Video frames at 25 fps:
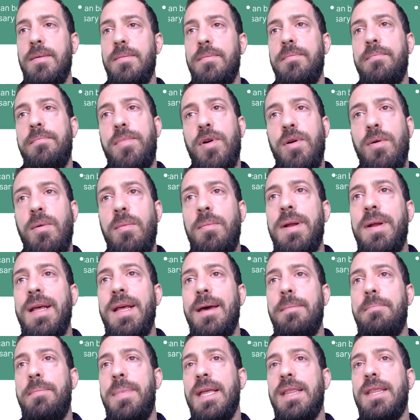probably
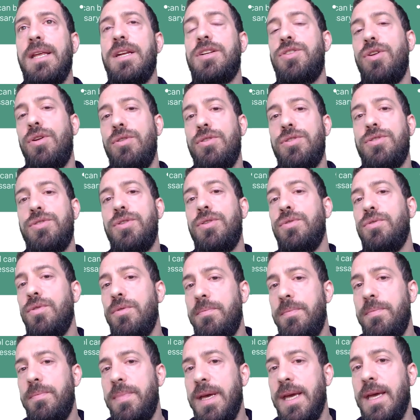a better solution
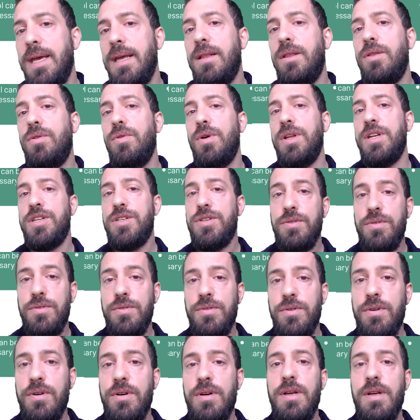would be to
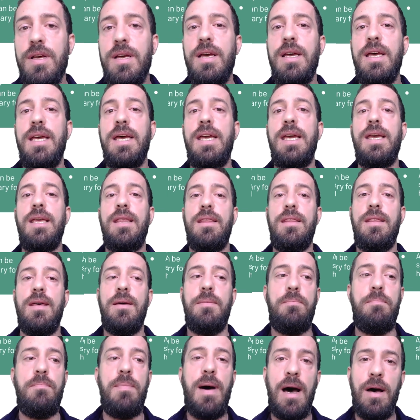ensure in the
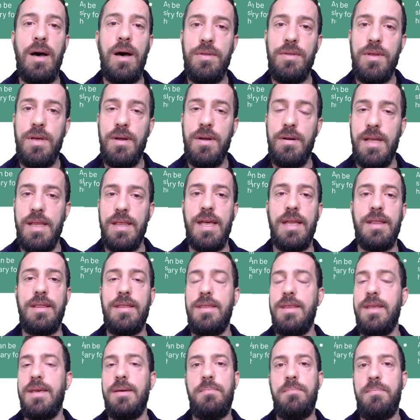boundary
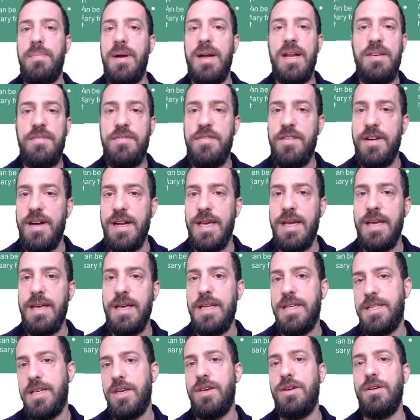that the periphery
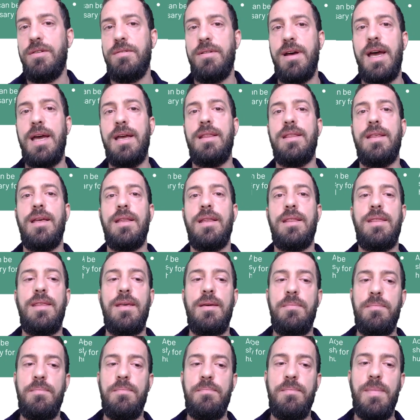is secure, right? That
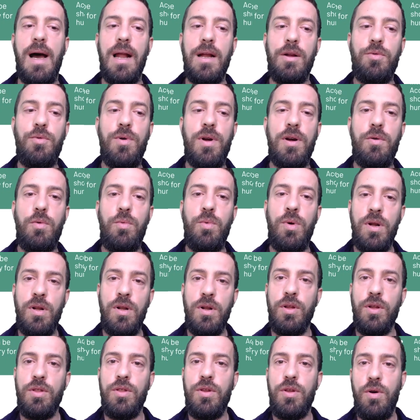the malware will
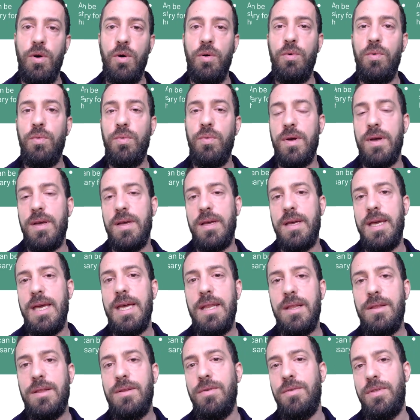not go
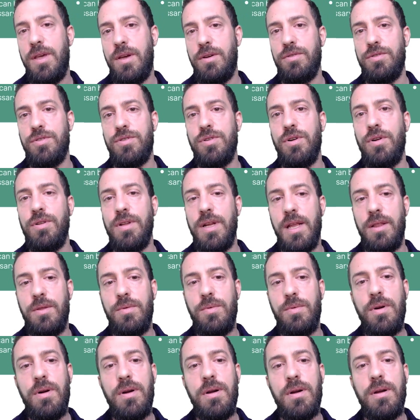into the control network,